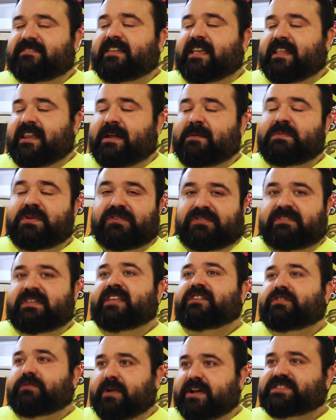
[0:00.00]
and I'm using
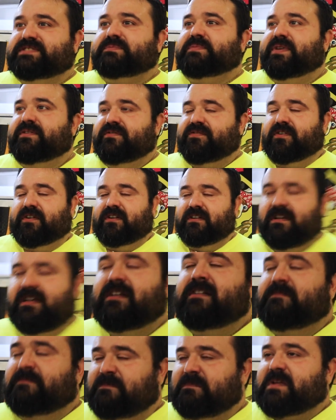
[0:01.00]
his recipe for
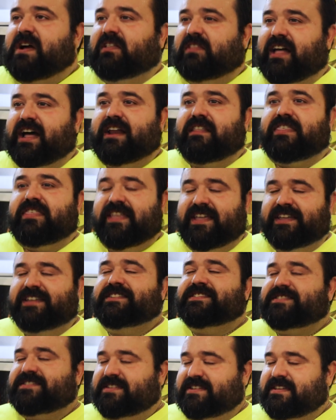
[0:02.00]
a lot of
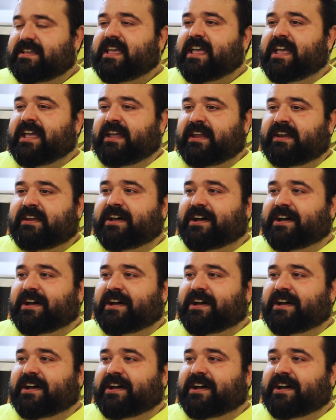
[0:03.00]
things. And